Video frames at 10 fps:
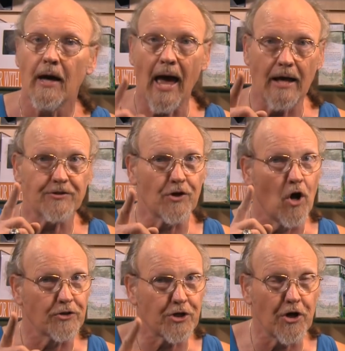As an
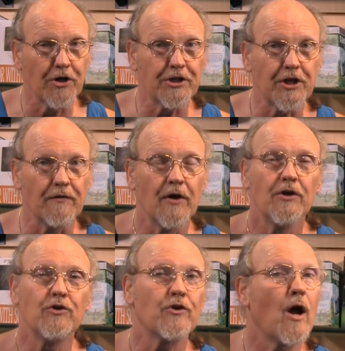alternative,
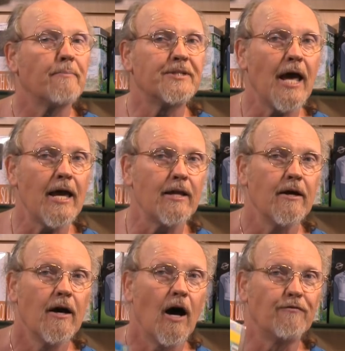you can obtain
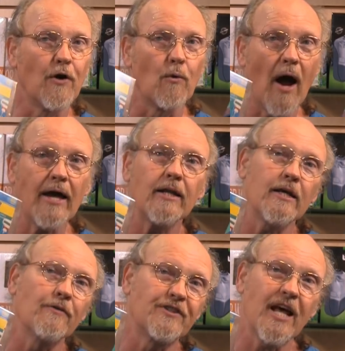a
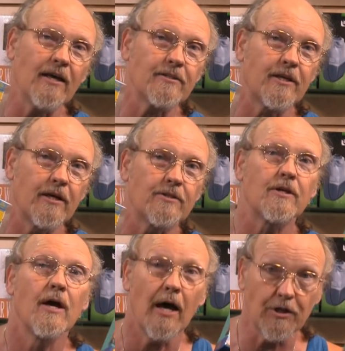variety of test kits
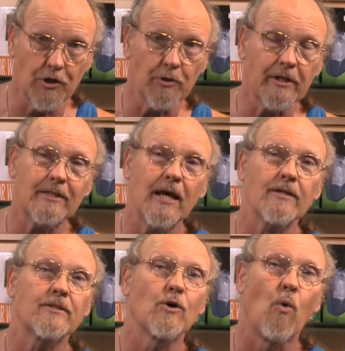and you can
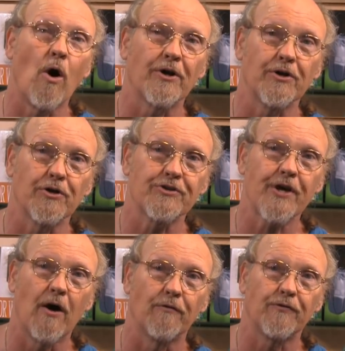test the water
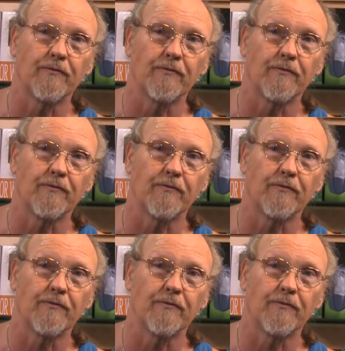yourself.